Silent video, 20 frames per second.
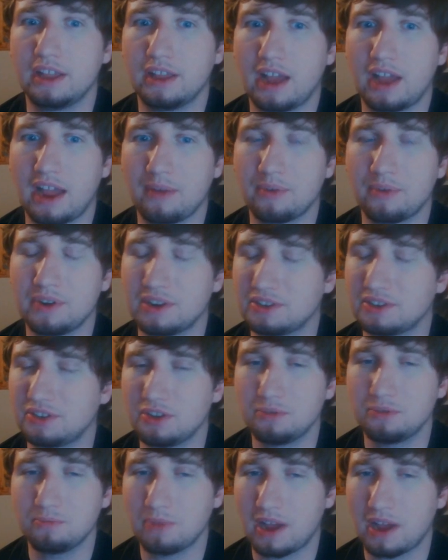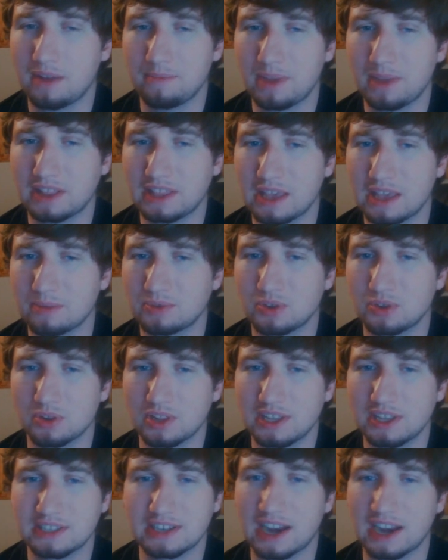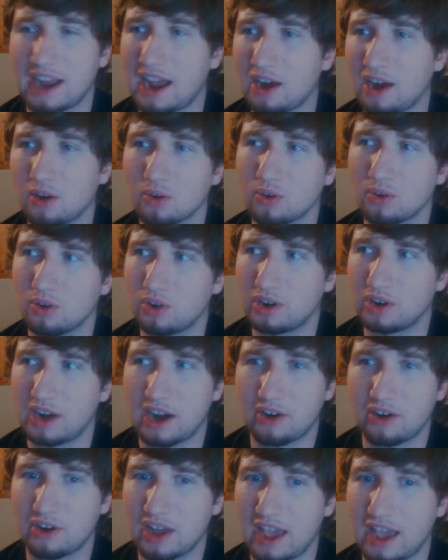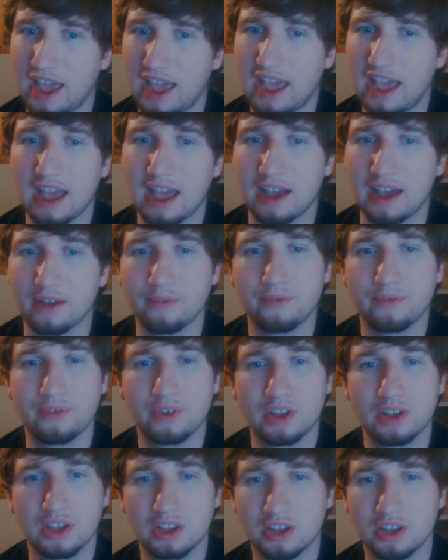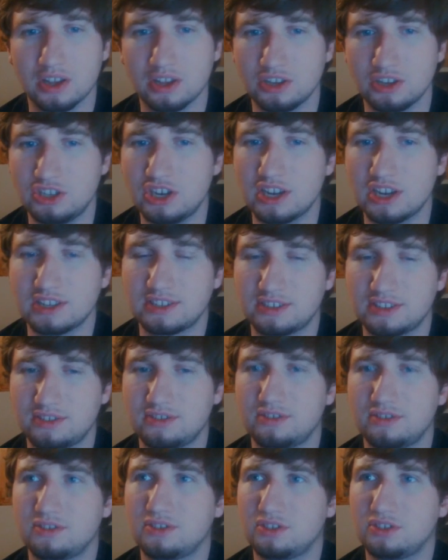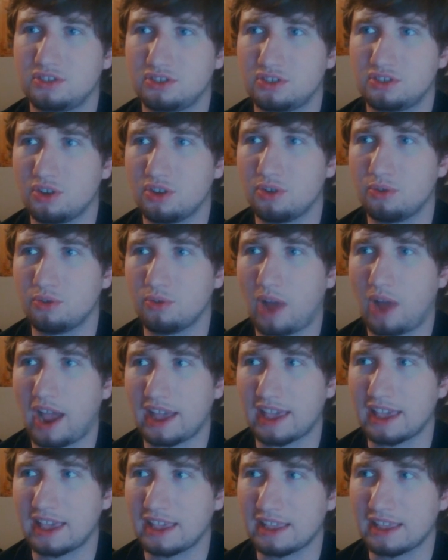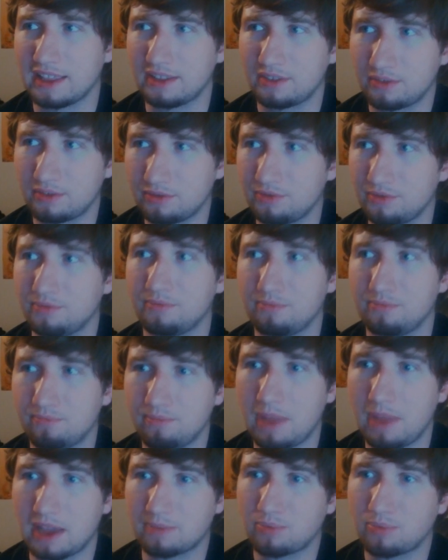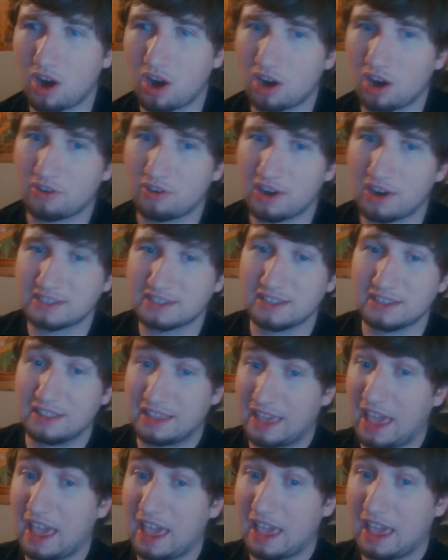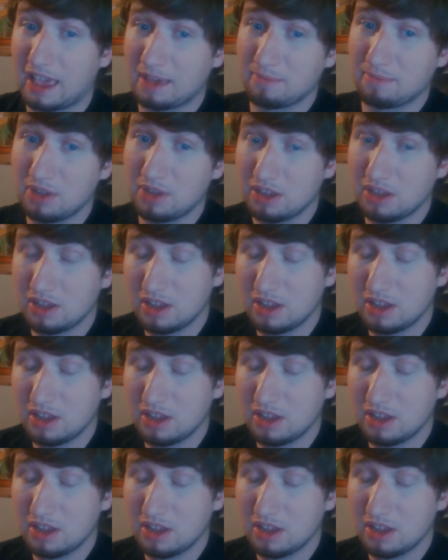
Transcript: I would assume I'd make the episode at least an hour or an hour and a half, just so I can make progress in the game.